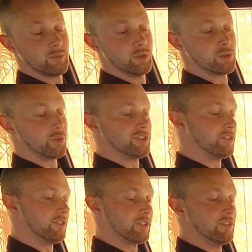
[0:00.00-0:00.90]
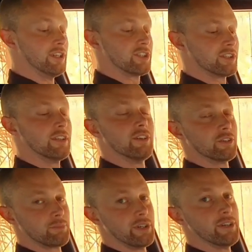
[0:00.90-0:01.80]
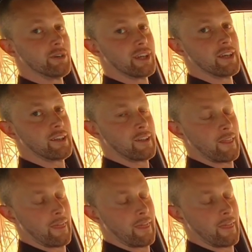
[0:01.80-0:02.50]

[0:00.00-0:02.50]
which was in good condition and looked pretty okay